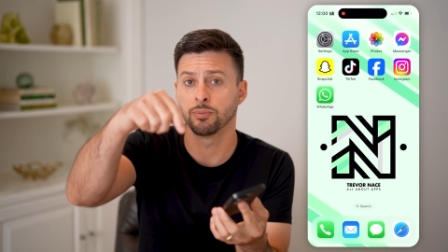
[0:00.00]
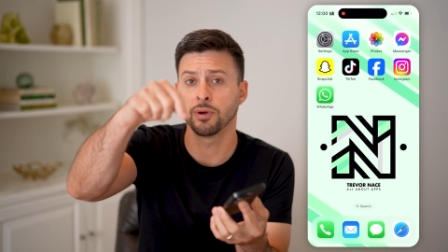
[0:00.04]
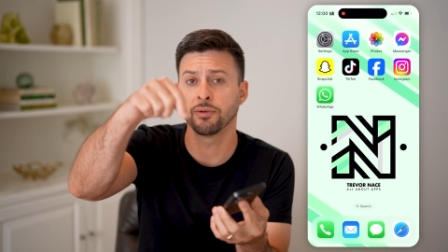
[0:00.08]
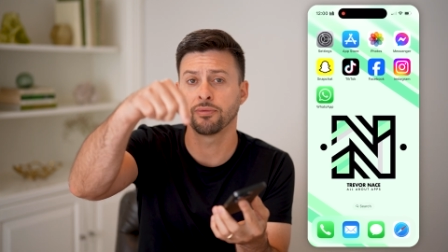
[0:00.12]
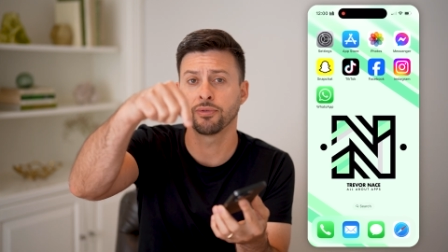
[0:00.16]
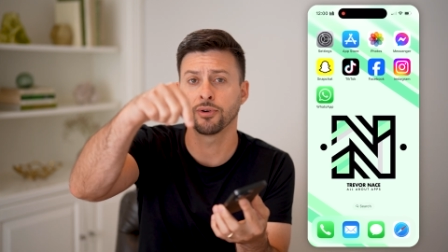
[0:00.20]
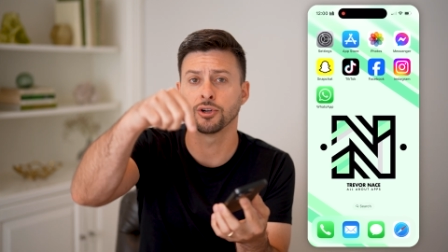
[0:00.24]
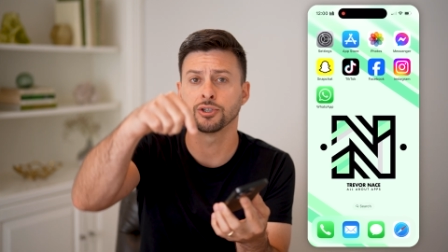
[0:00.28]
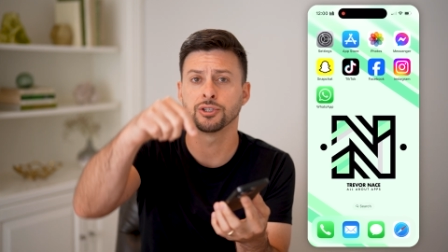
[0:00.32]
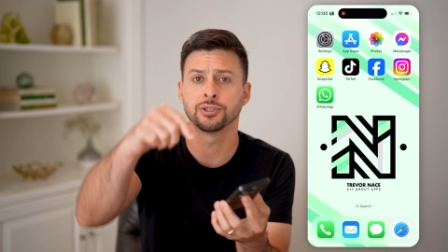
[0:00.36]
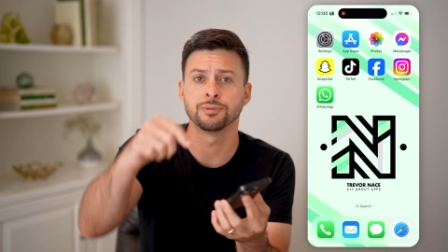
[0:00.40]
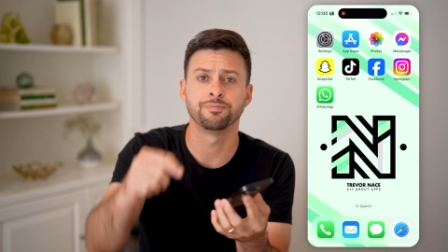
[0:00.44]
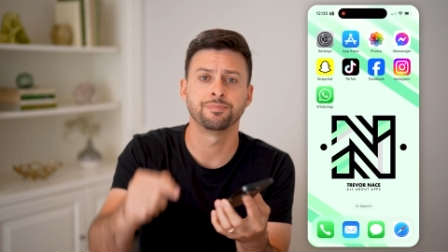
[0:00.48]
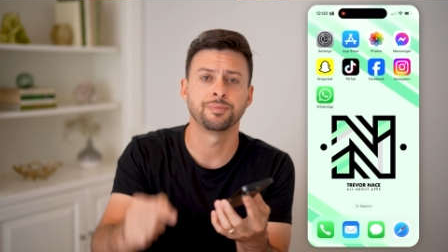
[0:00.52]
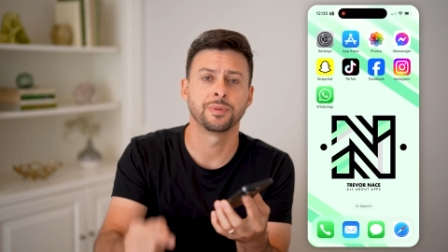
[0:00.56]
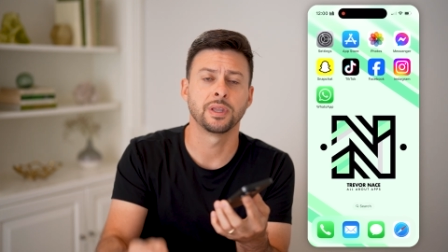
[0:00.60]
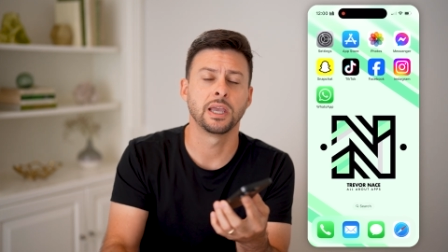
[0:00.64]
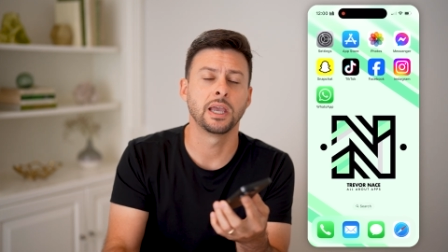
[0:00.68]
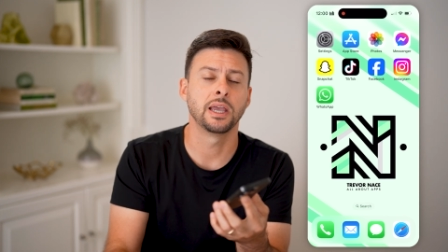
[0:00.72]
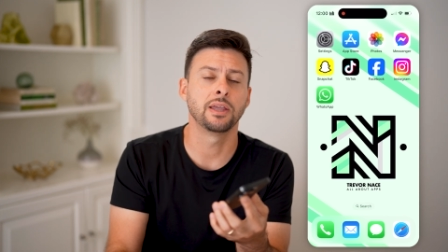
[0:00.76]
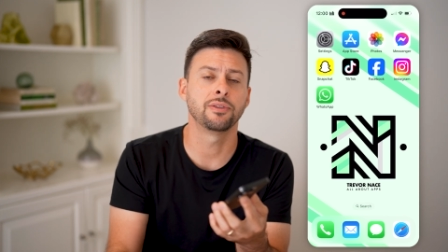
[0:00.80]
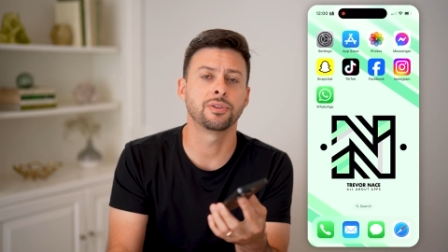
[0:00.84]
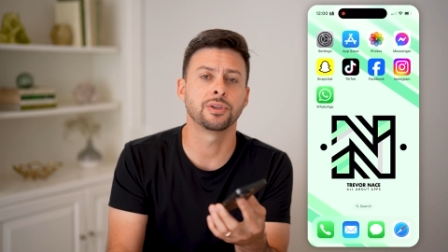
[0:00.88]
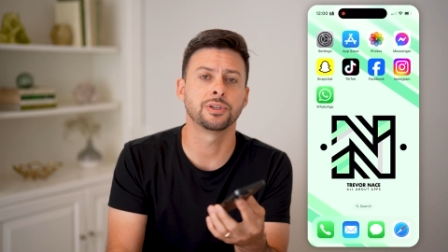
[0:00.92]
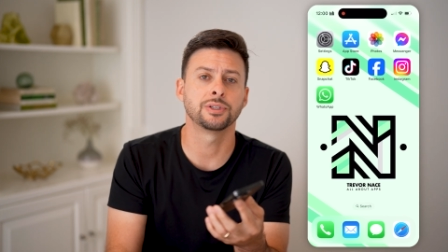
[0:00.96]
But first,
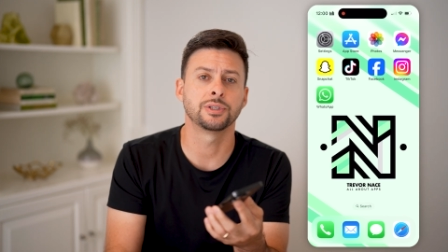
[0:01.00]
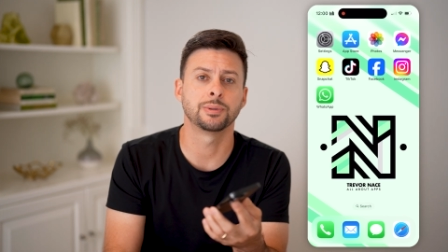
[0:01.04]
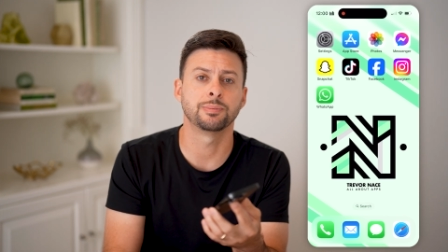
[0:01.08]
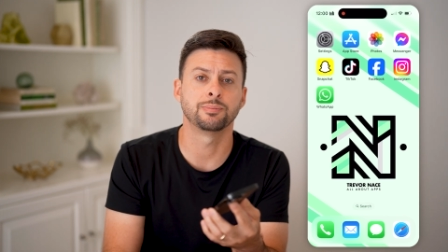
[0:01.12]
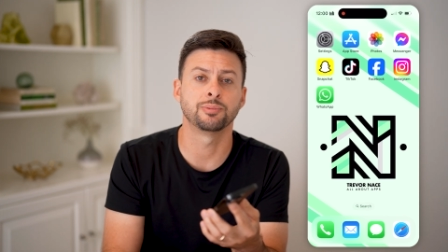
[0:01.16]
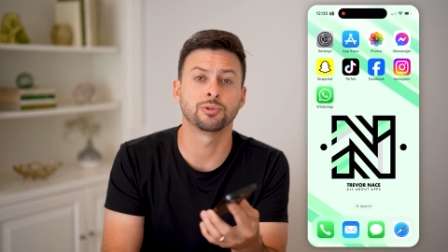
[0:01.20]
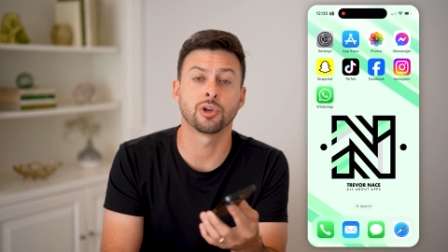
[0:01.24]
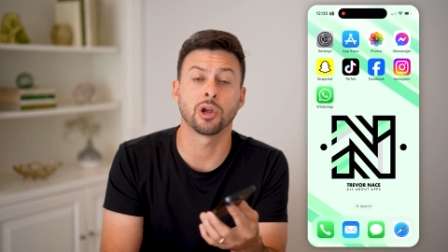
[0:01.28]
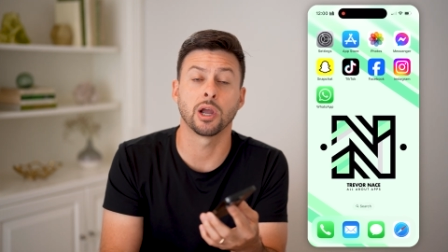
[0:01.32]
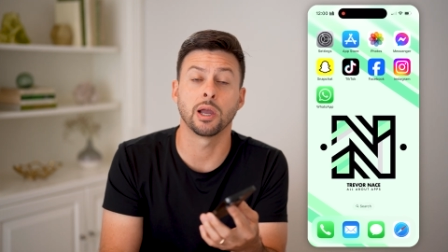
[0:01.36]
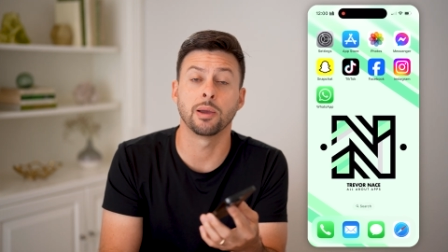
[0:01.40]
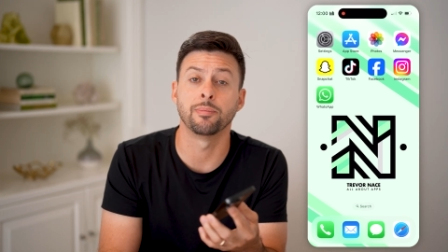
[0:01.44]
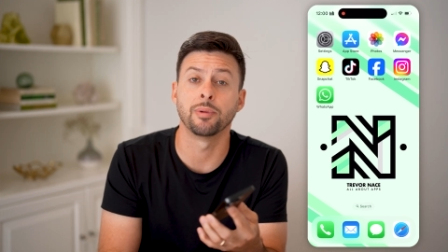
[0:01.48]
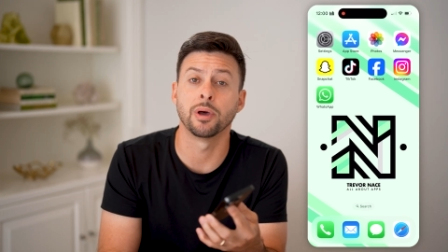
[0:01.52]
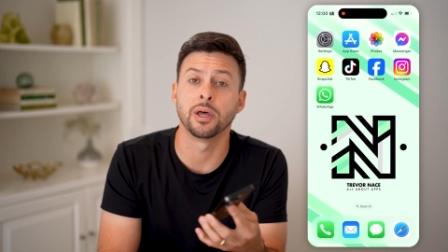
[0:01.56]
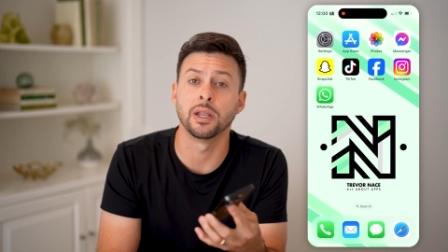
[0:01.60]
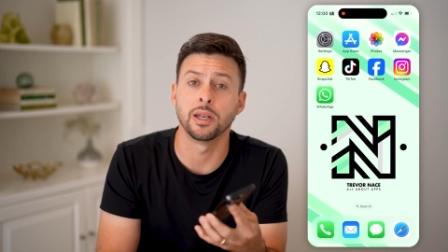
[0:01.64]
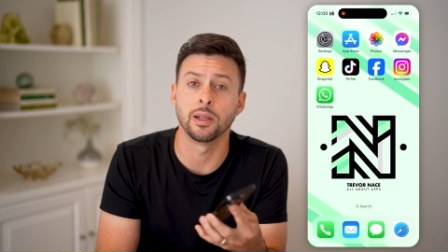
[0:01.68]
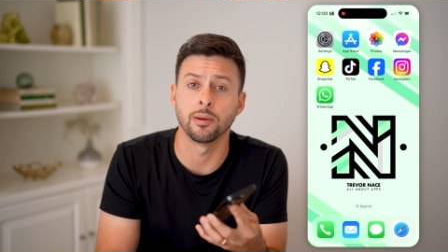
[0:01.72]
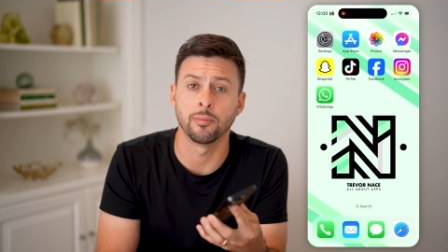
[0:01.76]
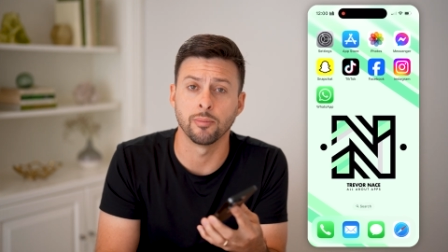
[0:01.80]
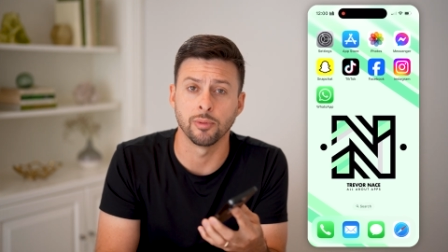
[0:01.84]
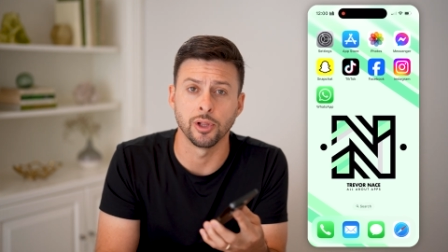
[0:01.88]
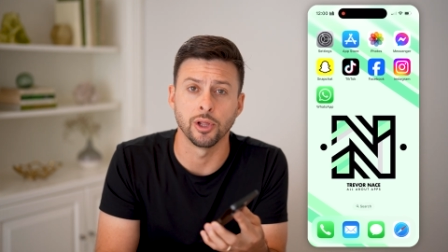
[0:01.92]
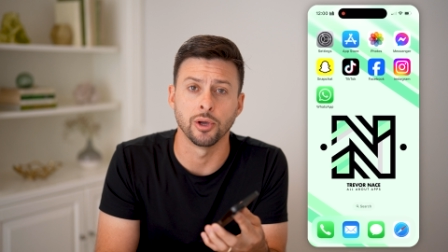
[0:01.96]
hit the subscribe button
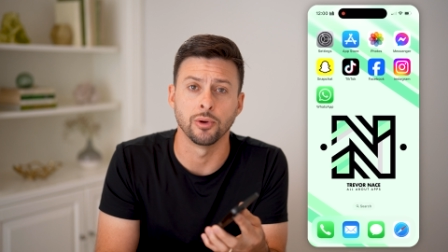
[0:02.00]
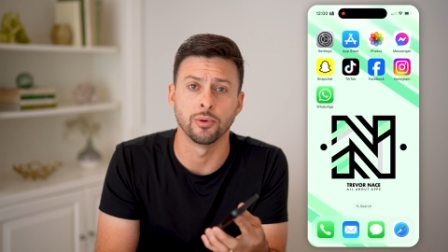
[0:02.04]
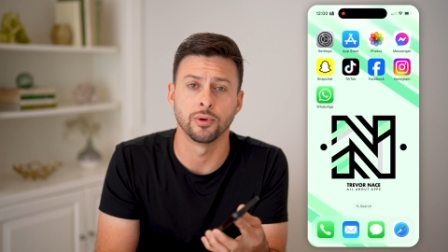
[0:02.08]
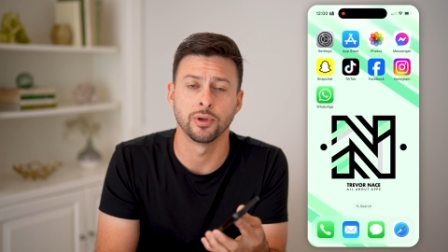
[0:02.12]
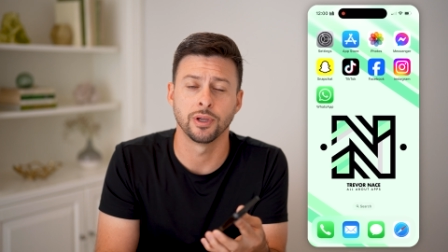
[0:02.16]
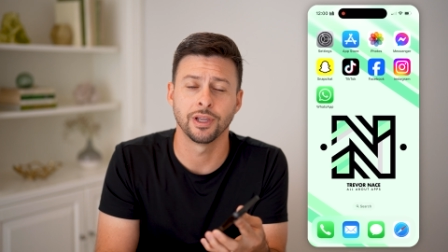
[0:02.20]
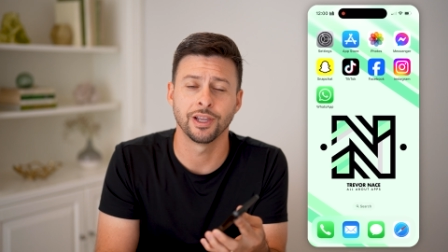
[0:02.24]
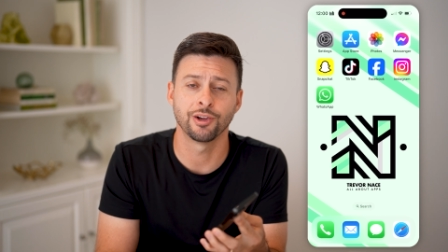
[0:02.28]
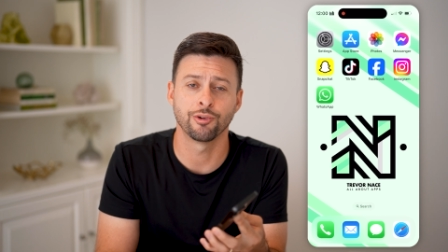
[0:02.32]
down below.